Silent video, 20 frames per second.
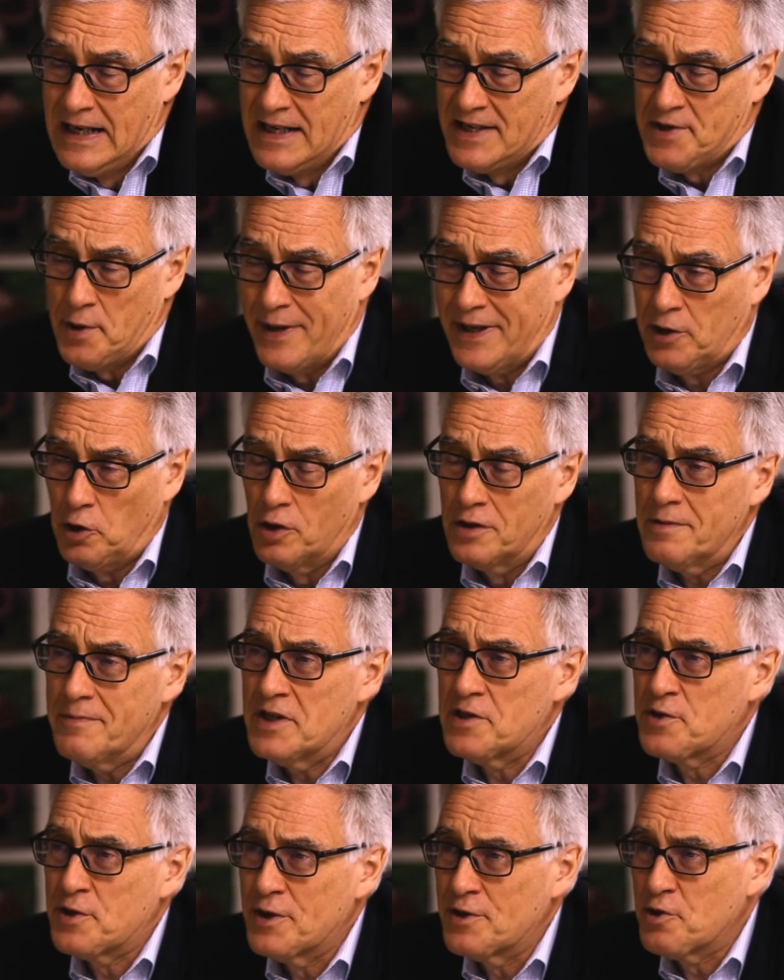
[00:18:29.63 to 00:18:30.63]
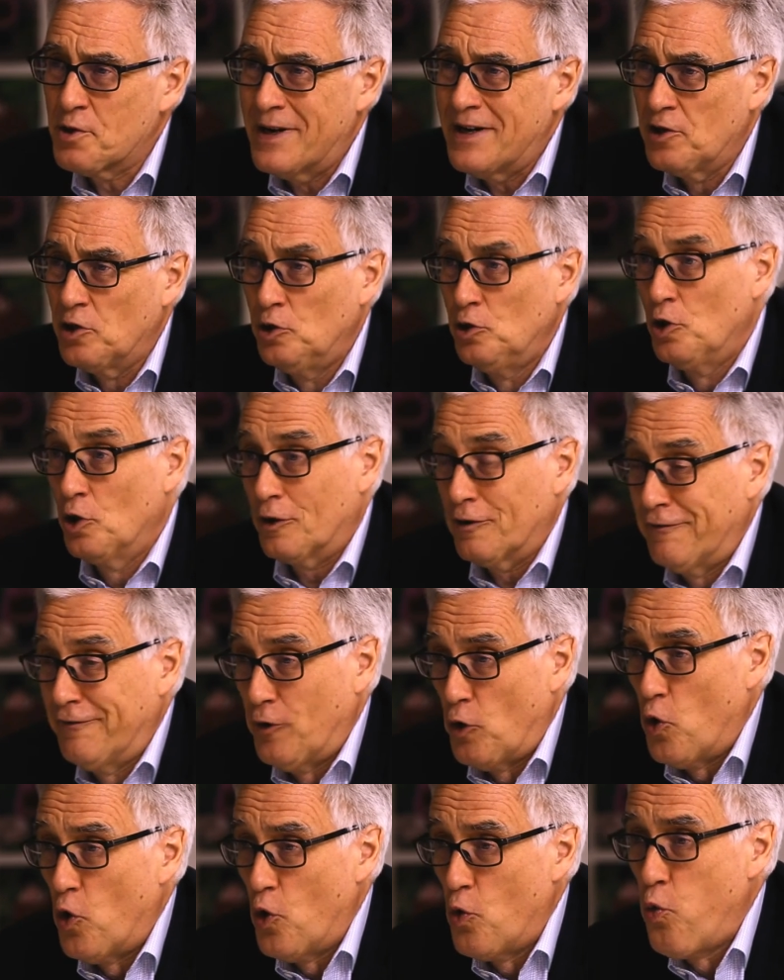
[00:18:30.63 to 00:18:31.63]
So economists are trying to look
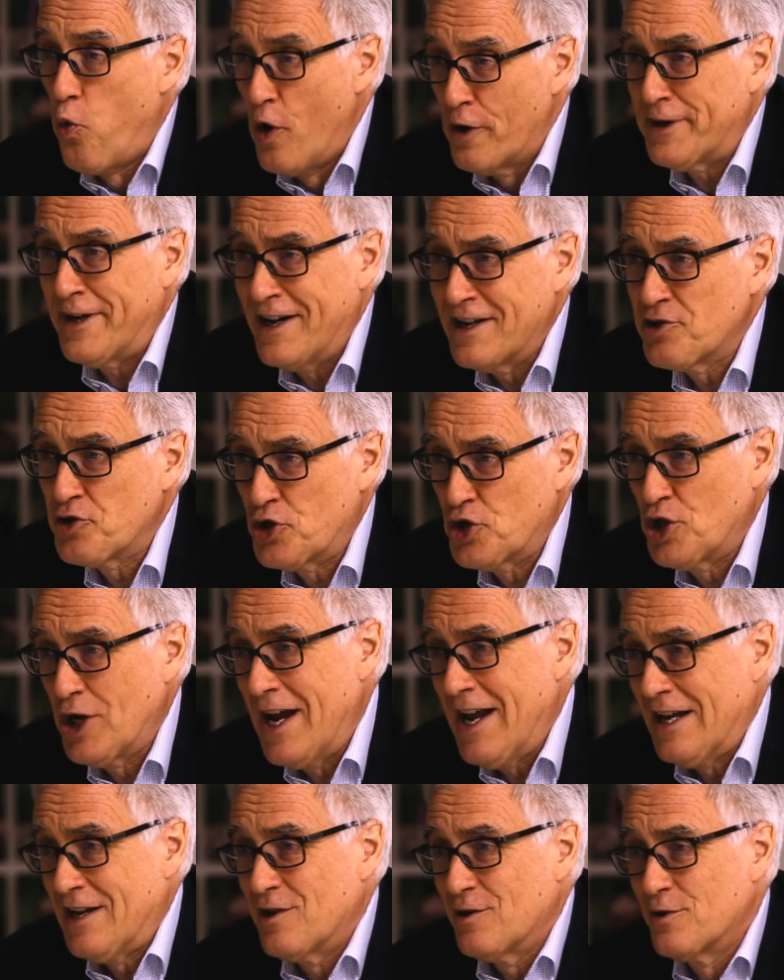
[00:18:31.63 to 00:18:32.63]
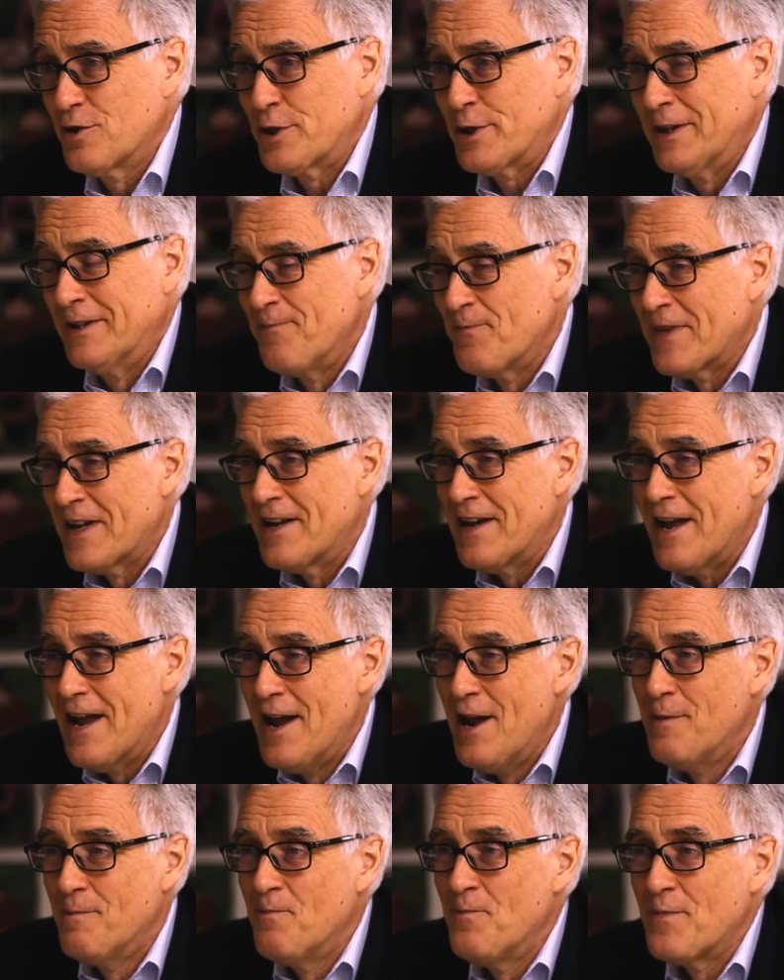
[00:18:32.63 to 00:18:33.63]
for what has changed
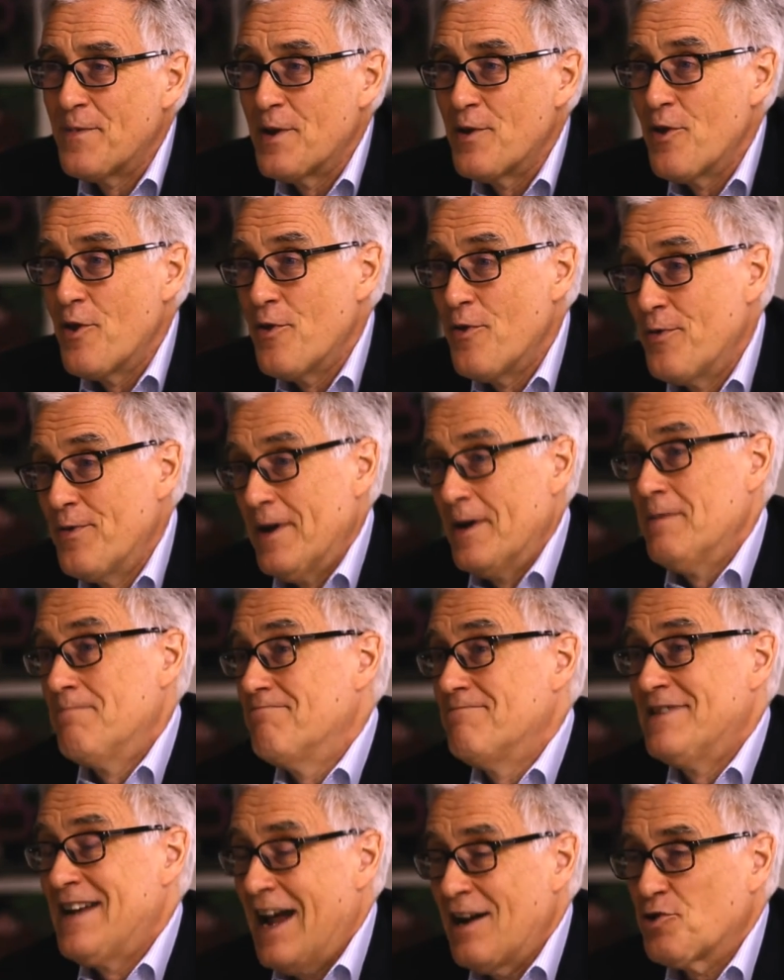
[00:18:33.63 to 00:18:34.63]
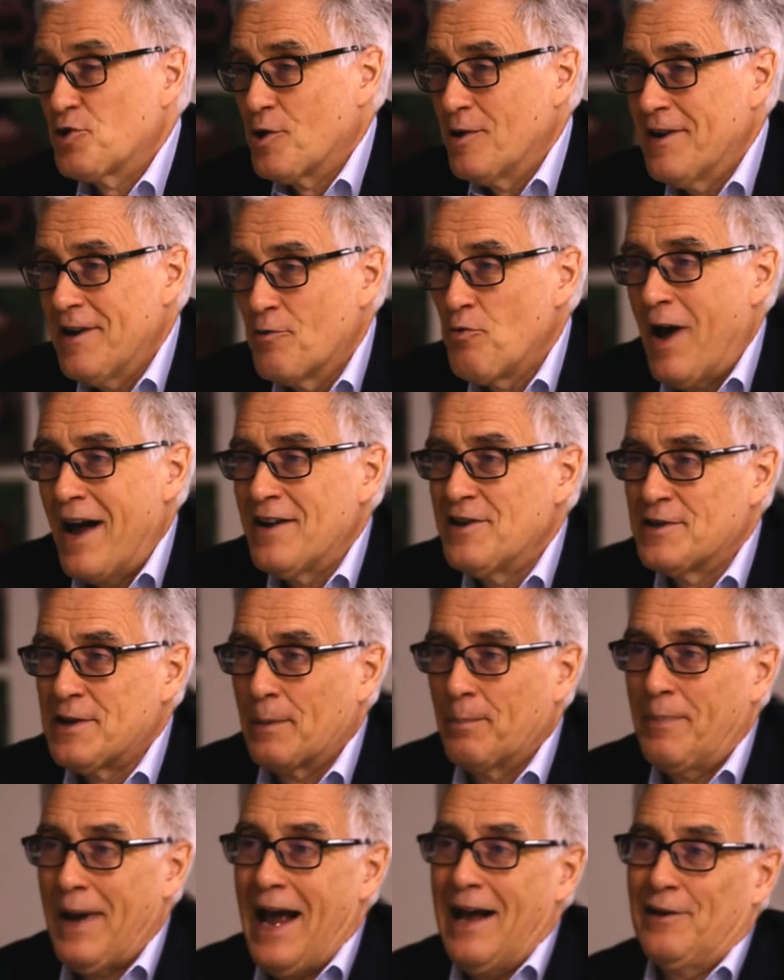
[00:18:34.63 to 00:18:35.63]
in the naturally
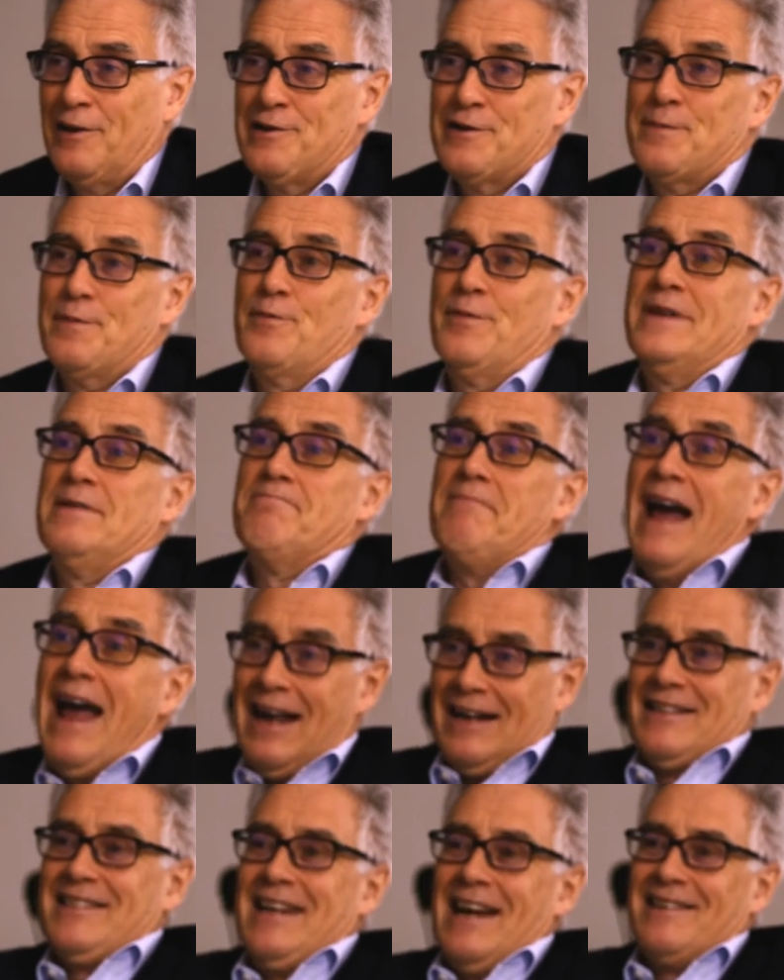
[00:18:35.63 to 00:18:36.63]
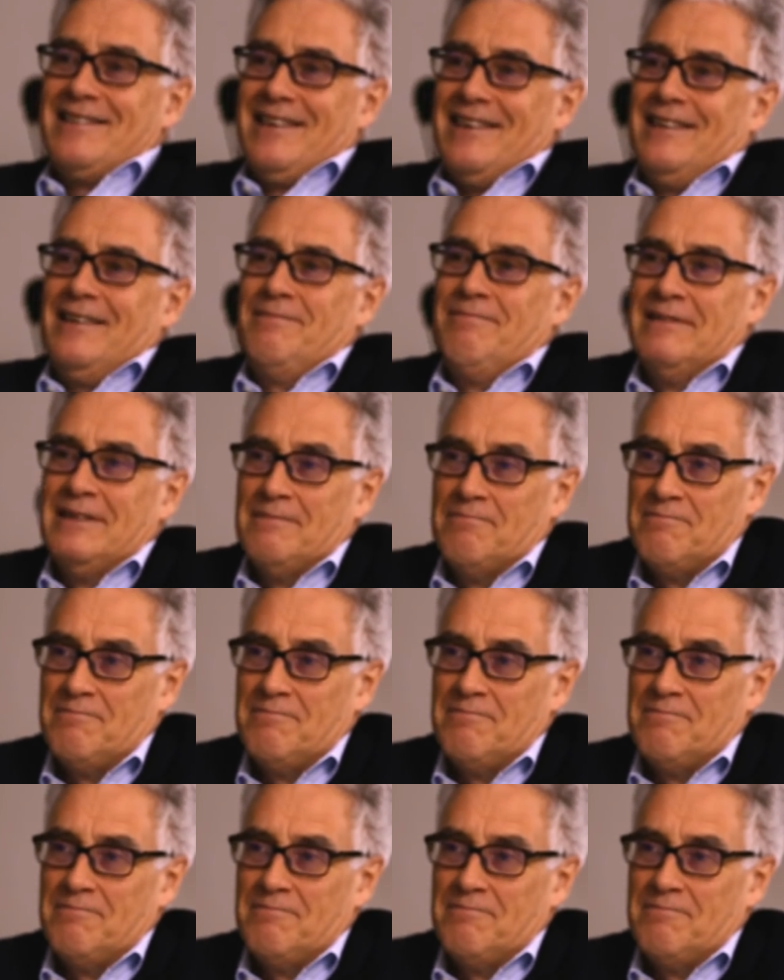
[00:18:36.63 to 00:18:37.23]
arising balance between ex ante